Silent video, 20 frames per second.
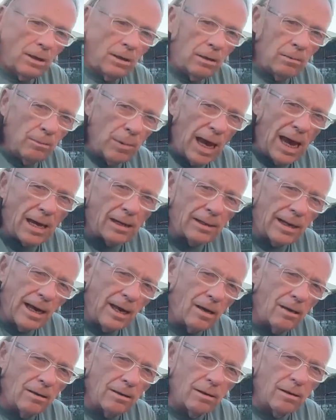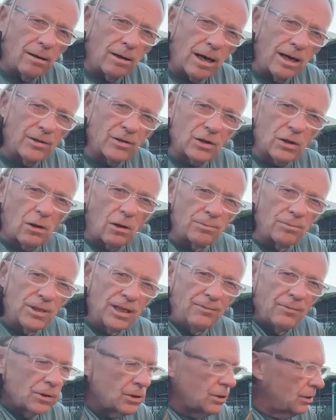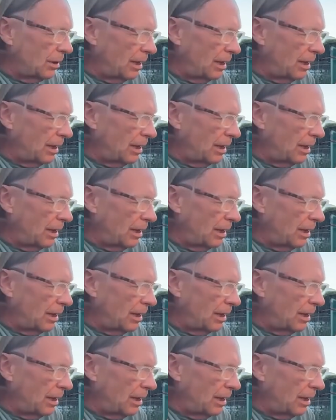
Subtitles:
Back now, I used to call them Tevas.